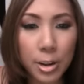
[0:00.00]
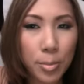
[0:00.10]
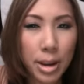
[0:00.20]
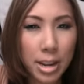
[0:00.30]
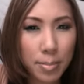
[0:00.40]
you
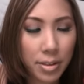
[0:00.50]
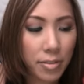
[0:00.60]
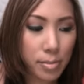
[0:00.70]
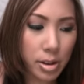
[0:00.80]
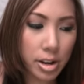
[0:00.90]
might be
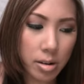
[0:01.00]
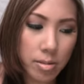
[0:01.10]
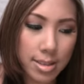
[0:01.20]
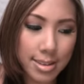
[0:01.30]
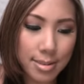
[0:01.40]
familiar
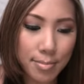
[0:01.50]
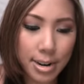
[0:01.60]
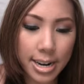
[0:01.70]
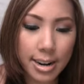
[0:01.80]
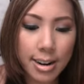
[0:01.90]
with this
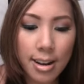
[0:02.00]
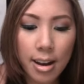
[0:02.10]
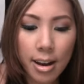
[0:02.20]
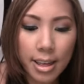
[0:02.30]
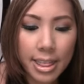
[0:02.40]
brand
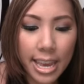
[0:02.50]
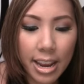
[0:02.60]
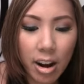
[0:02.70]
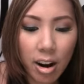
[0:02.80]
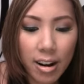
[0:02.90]

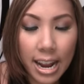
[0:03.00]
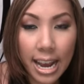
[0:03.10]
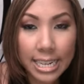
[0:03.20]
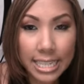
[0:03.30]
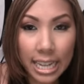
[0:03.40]
they are
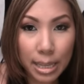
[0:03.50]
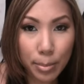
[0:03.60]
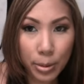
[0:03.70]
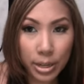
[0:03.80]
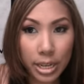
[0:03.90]
at Sally
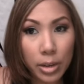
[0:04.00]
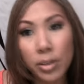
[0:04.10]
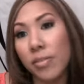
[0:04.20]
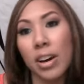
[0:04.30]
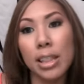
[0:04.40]
Beauty you
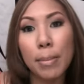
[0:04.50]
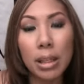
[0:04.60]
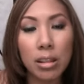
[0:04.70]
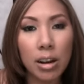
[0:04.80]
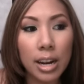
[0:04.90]
can find them
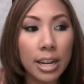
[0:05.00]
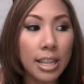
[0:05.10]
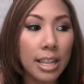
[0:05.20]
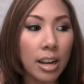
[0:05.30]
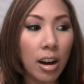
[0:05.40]
at line
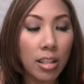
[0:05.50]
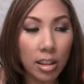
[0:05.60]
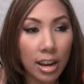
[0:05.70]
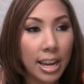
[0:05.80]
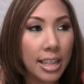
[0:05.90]
they,
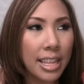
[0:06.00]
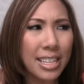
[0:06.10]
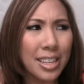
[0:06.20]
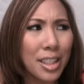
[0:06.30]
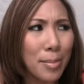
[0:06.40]
online they
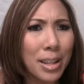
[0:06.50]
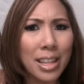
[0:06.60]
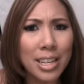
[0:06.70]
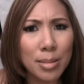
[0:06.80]
sell them at like